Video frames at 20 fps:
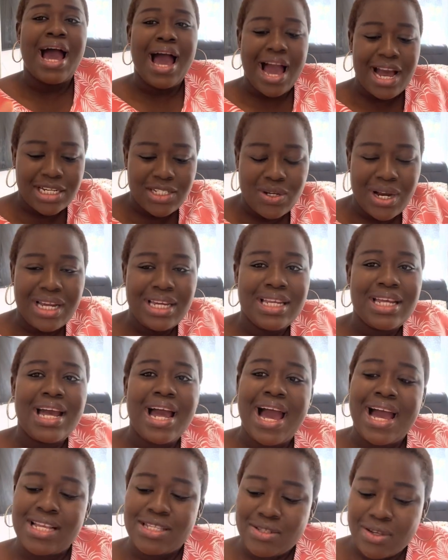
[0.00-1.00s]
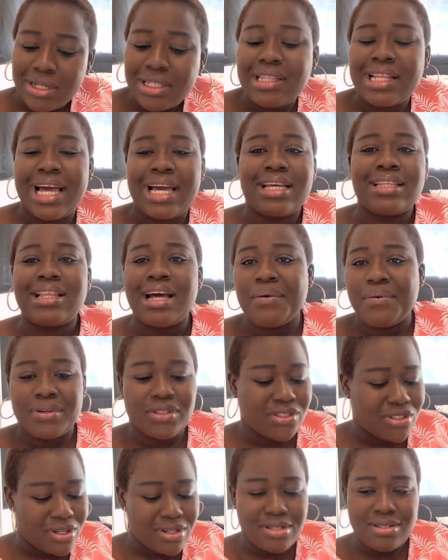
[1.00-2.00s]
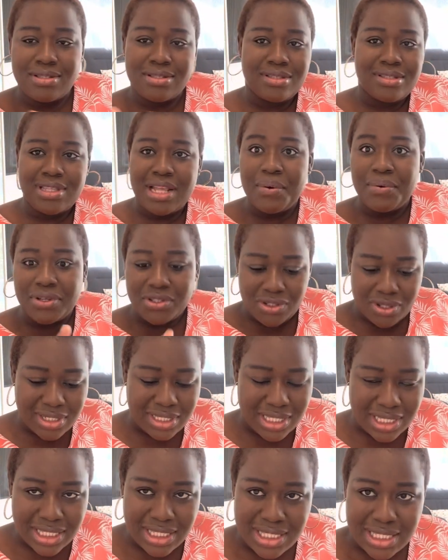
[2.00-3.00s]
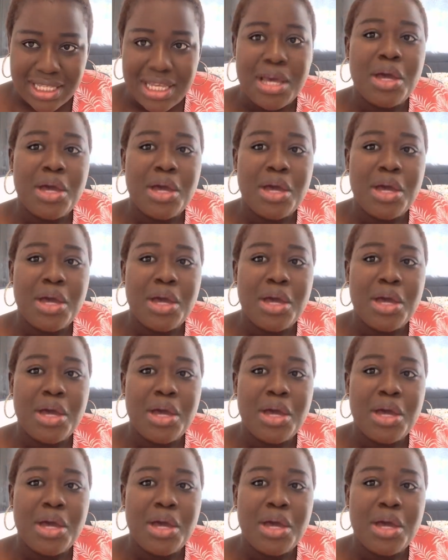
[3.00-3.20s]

Actually, I thought, like, that was just it.